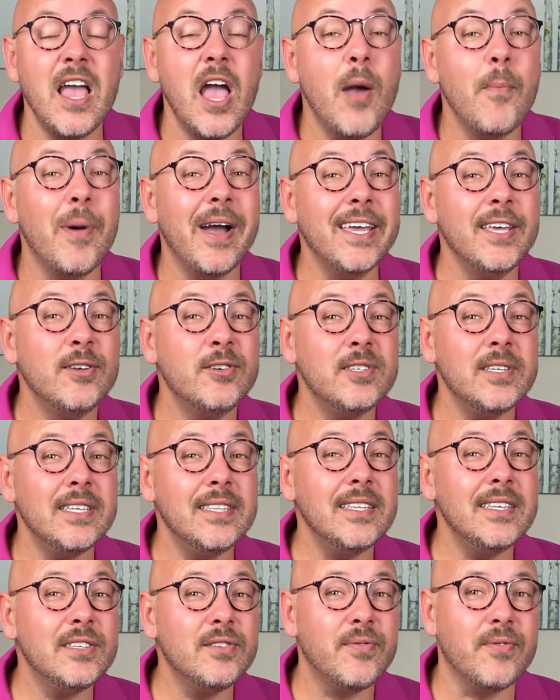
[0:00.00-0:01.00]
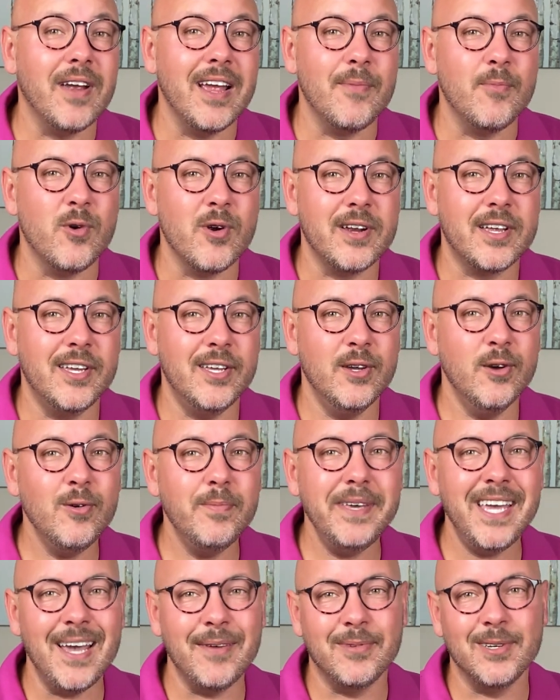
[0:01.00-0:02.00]
By using this framework, you'll
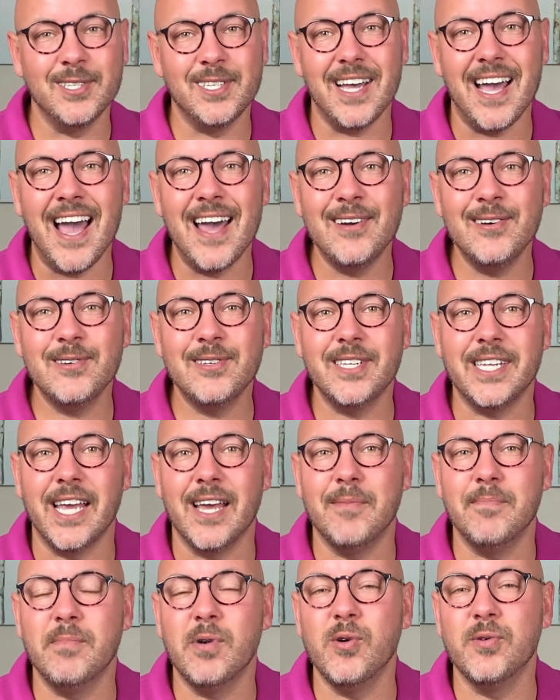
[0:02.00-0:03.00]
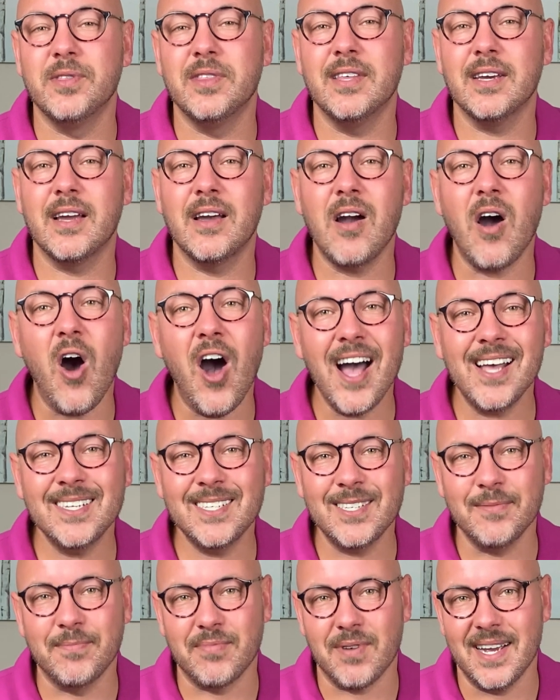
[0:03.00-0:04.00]
be able to understand both the
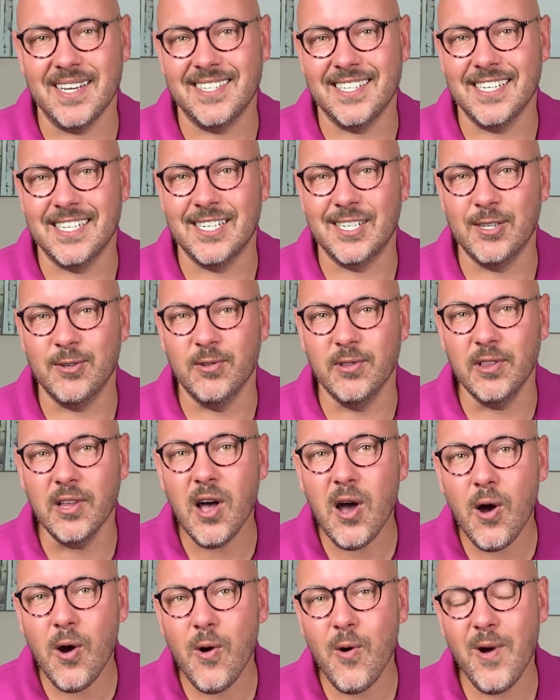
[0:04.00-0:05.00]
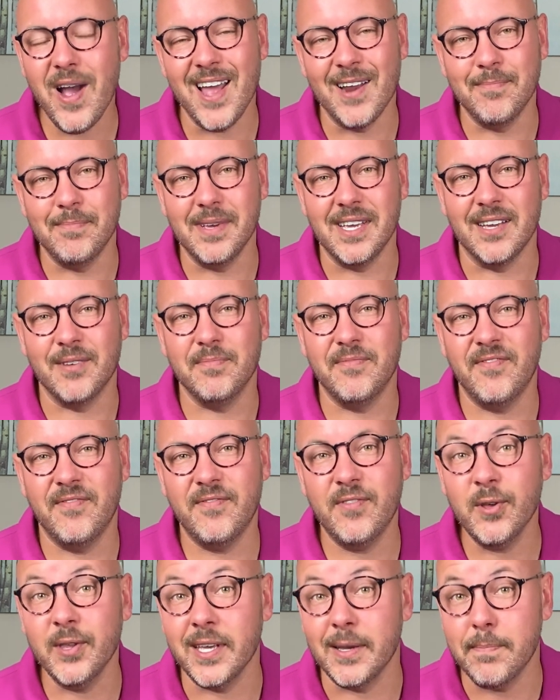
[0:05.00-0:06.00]
costs of pricing too low and being
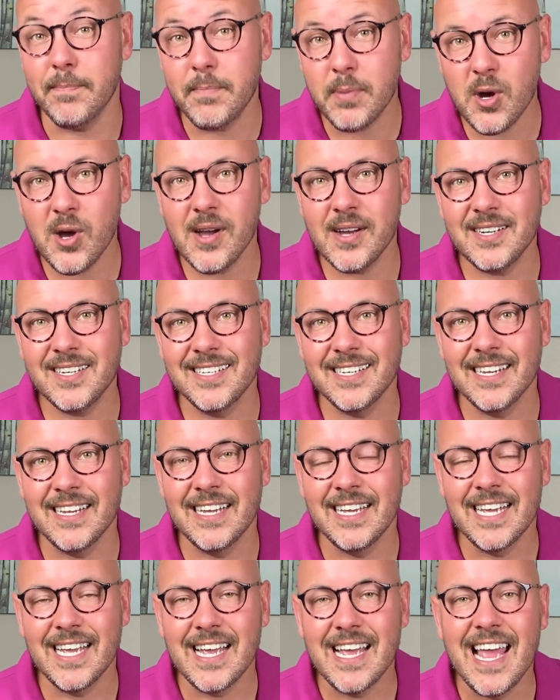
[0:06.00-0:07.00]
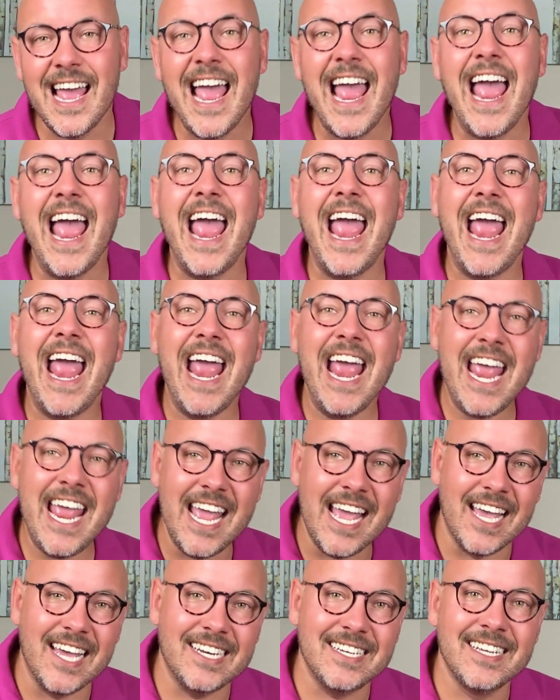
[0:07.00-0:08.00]
fully booked,
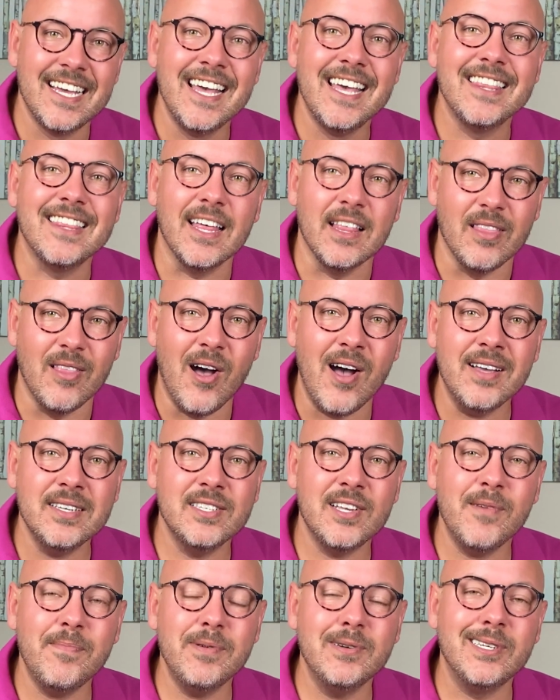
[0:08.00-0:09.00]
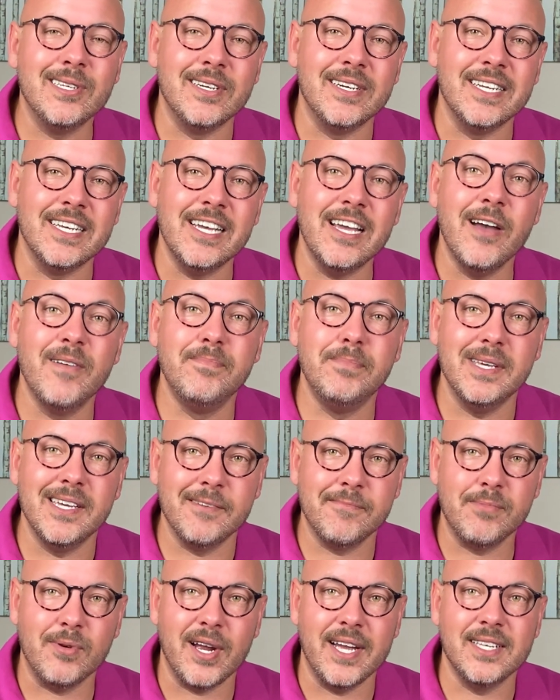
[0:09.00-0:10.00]
and the lost opportunity of
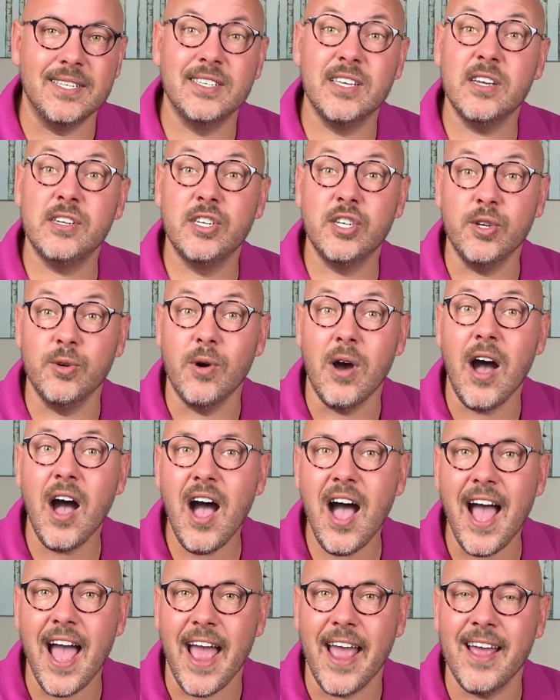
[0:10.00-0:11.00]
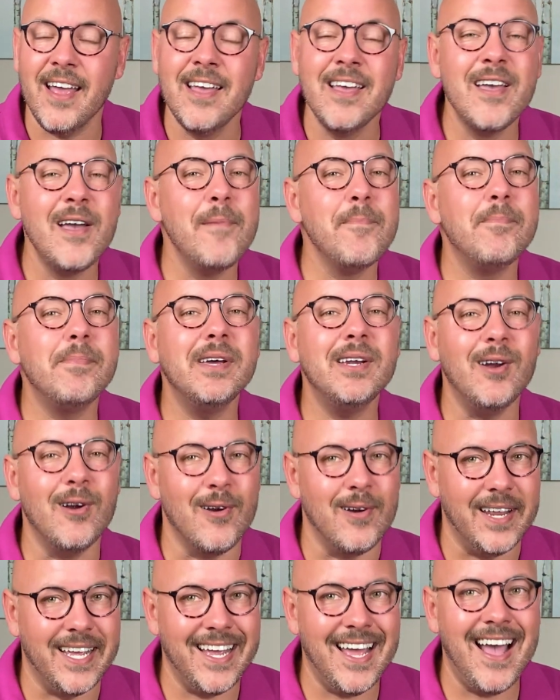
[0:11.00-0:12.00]
being priced too high but
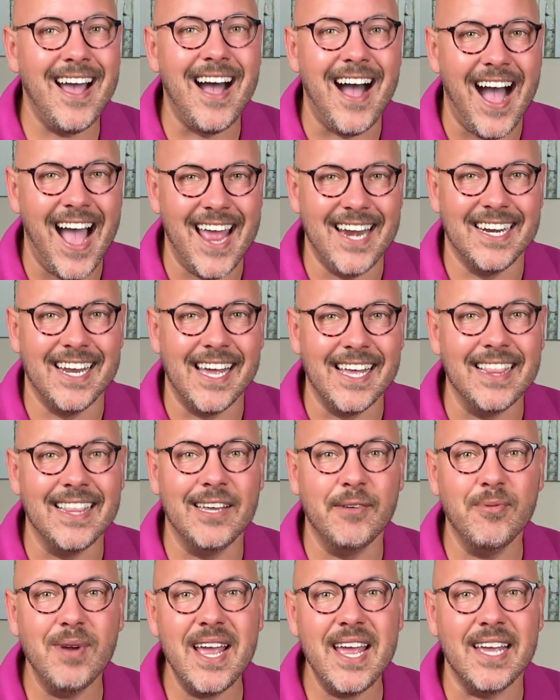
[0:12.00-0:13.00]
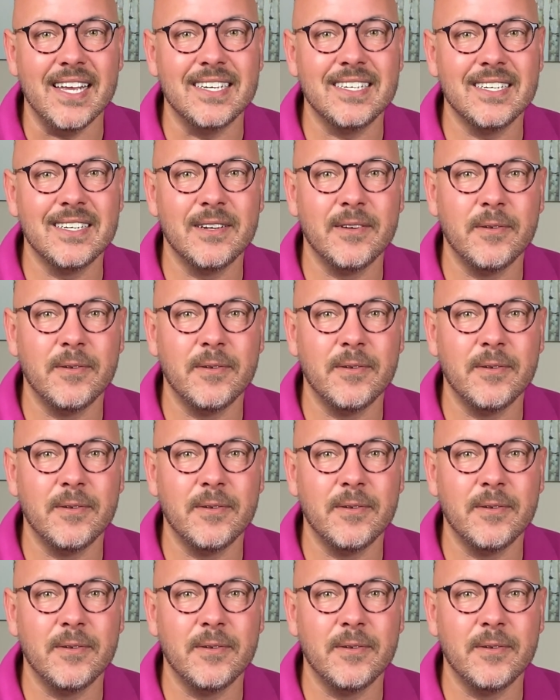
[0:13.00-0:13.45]
earning a high nightly rate.